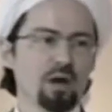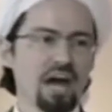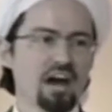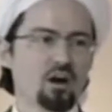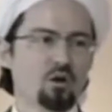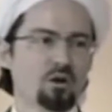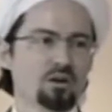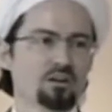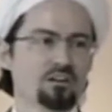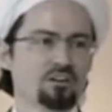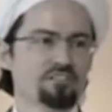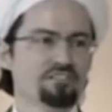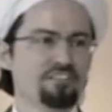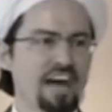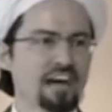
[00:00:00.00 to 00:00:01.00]
power
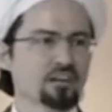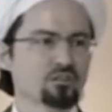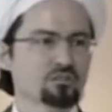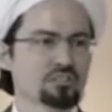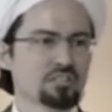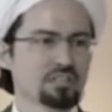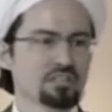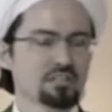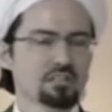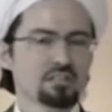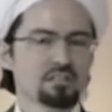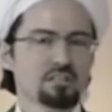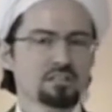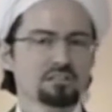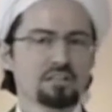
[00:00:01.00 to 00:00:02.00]
or faculty
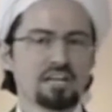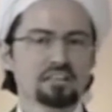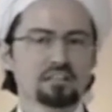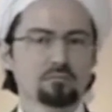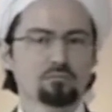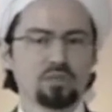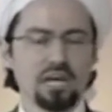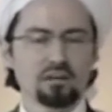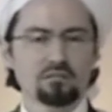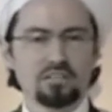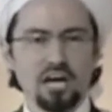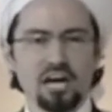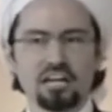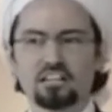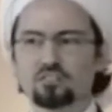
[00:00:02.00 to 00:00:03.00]
that
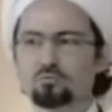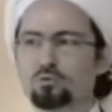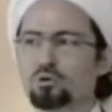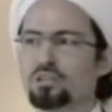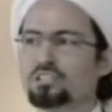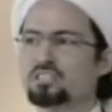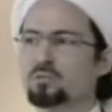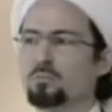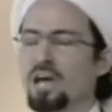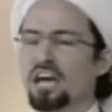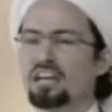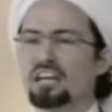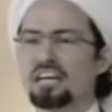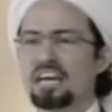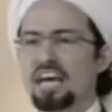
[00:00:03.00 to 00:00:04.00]
God has put into
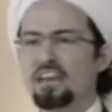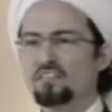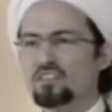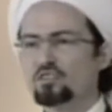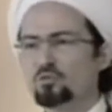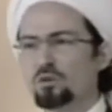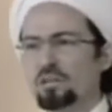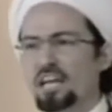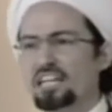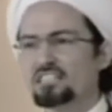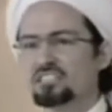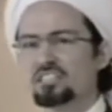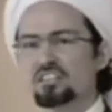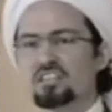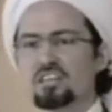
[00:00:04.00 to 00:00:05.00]
man. And this
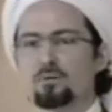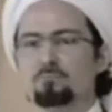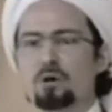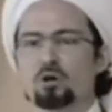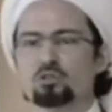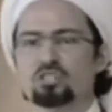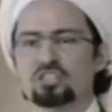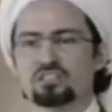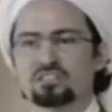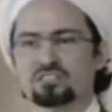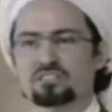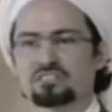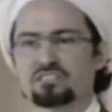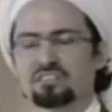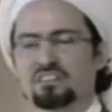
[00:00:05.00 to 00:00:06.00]
relates to the
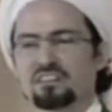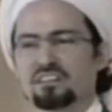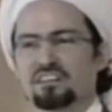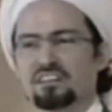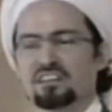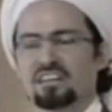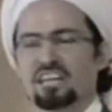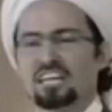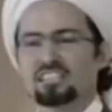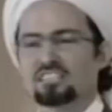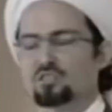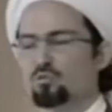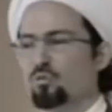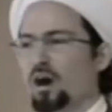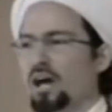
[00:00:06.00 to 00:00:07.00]
emotions.
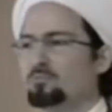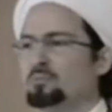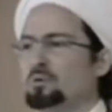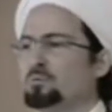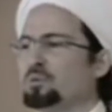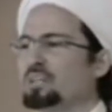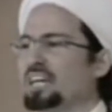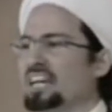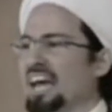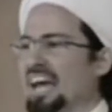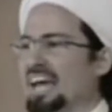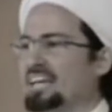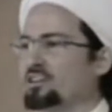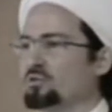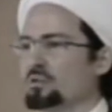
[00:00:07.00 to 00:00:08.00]
It's why people get
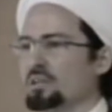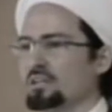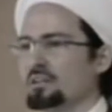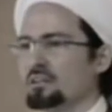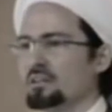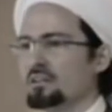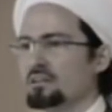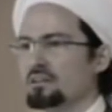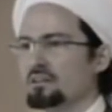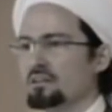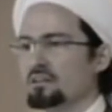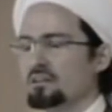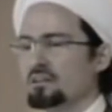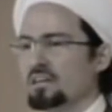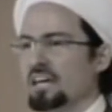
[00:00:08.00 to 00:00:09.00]
angry.
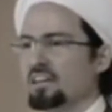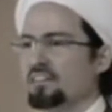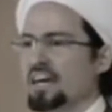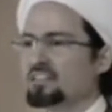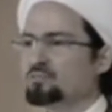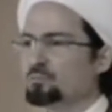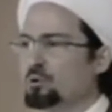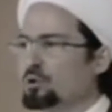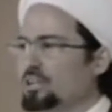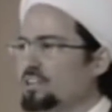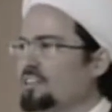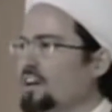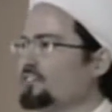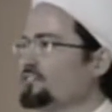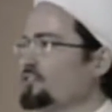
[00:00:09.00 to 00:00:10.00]
And that's put
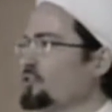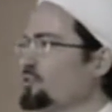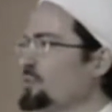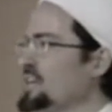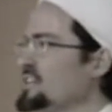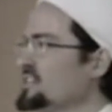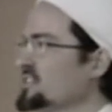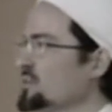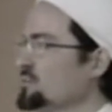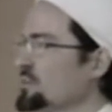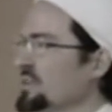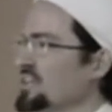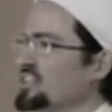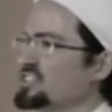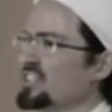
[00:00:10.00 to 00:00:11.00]
in there for a reason,
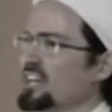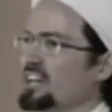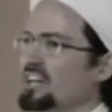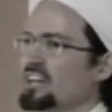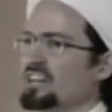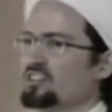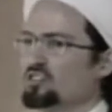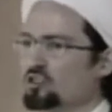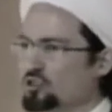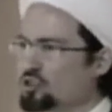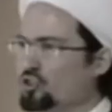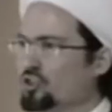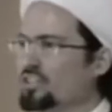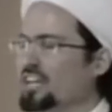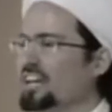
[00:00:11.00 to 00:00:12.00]
because you
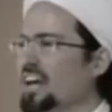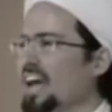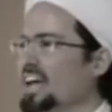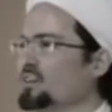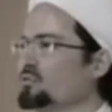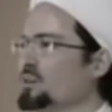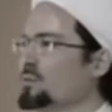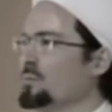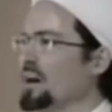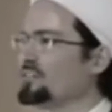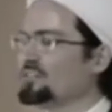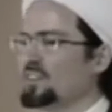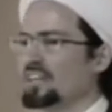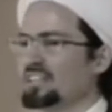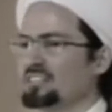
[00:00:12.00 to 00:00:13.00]
should get angry
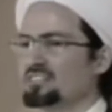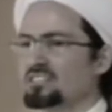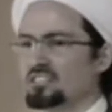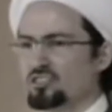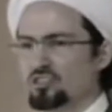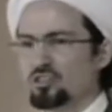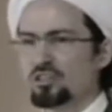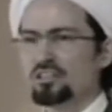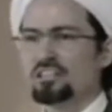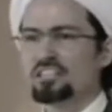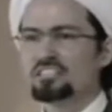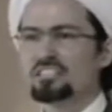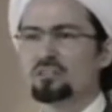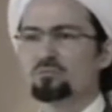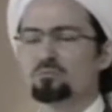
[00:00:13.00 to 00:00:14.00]
about things that should
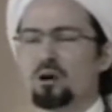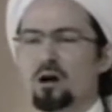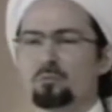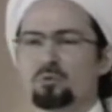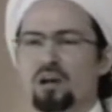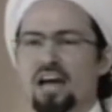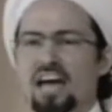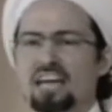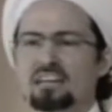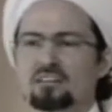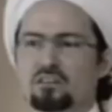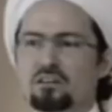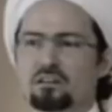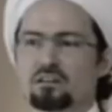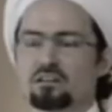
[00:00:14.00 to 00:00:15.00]
elicit proper
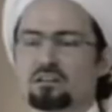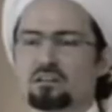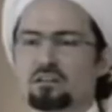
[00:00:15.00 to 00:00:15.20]
anger.